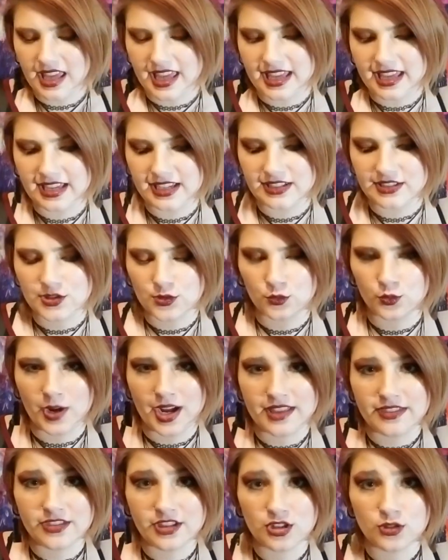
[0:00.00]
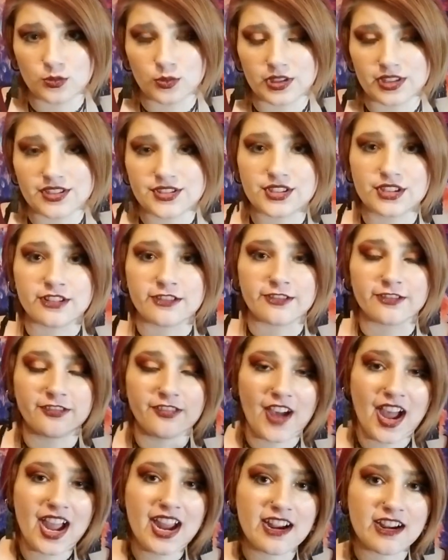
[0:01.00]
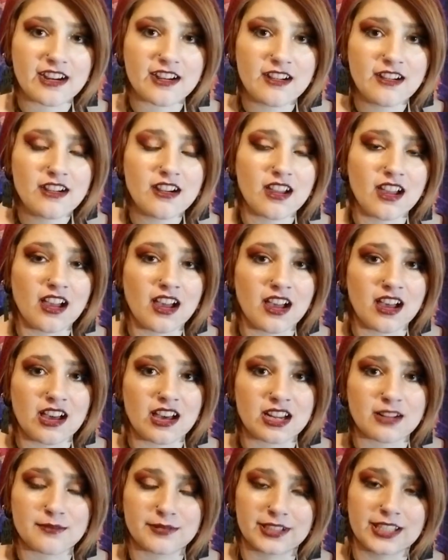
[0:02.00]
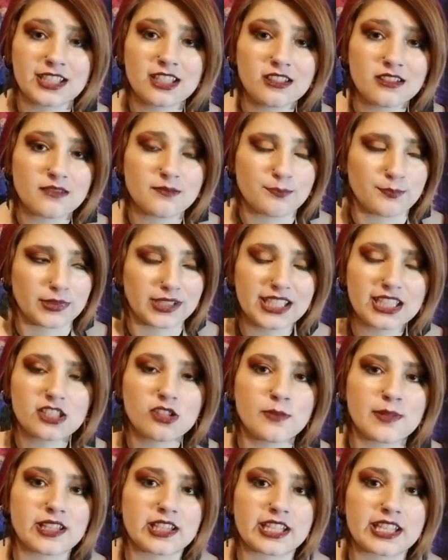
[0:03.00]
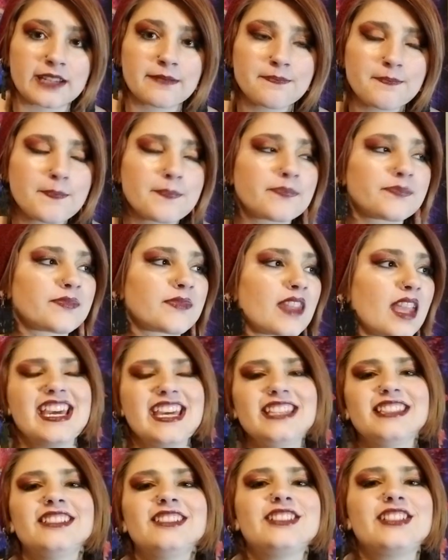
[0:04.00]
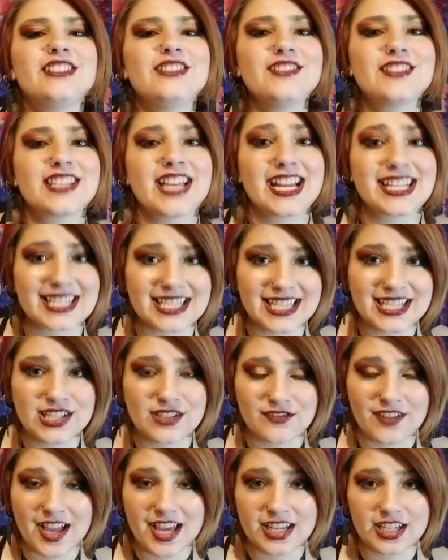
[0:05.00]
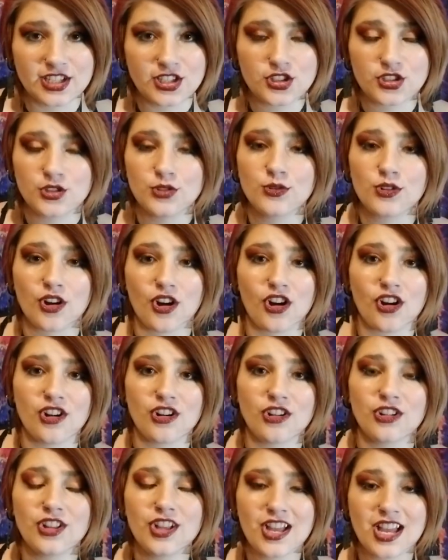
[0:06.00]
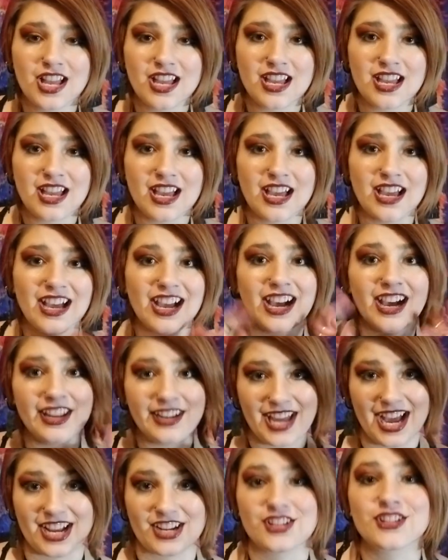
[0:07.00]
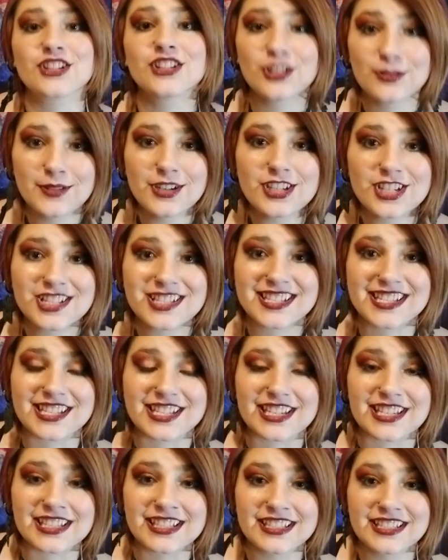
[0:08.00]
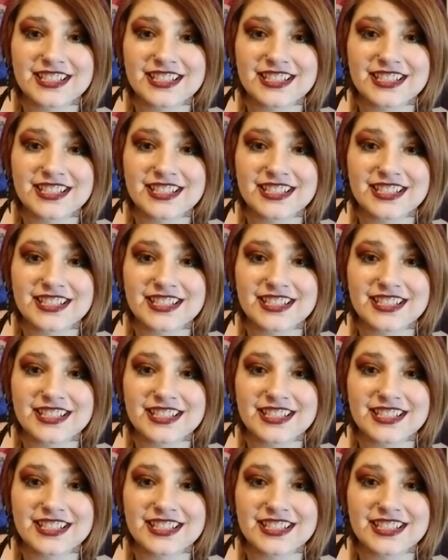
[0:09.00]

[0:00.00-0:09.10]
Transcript: And when there was a fire on a political building, Hitler used that to his advantage to call a national emergency.